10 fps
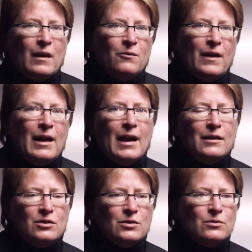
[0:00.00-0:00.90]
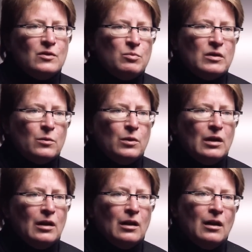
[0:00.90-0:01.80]
if I had to choose
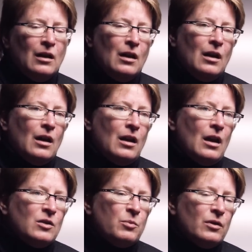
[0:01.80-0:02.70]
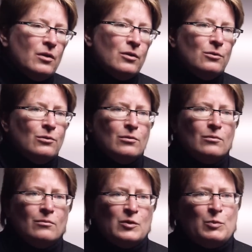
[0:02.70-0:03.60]
between an entrepreneur
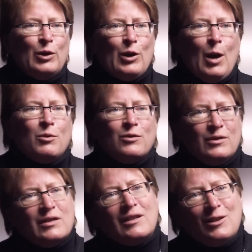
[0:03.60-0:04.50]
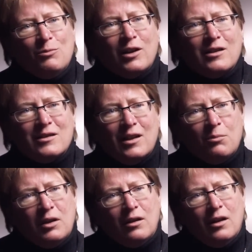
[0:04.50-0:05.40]
who was being opportunistic in a market
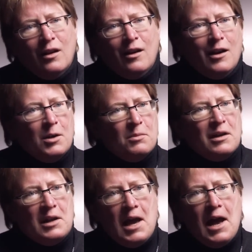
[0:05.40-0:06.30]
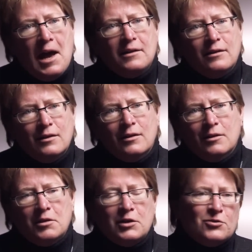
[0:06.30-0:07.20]
segment um, and had
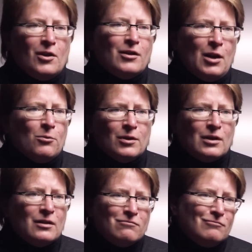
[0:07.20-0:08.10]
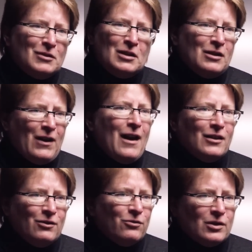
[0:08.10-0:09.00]
a strong network in the
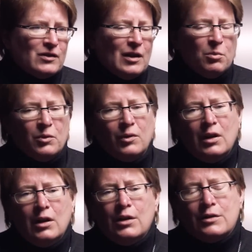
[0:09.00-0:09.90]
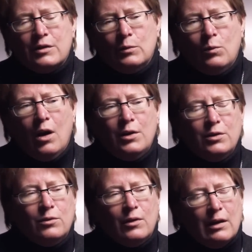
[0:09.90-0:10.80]
valley, for example, to one
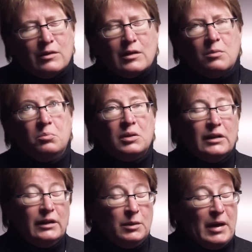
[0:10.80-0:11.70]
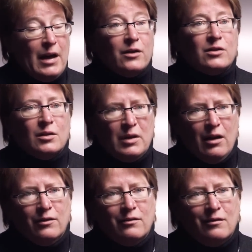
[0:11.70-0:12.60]
who was completely passionate
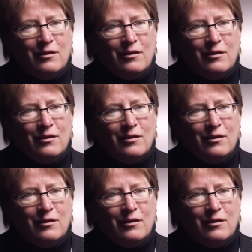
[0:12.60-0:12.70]
about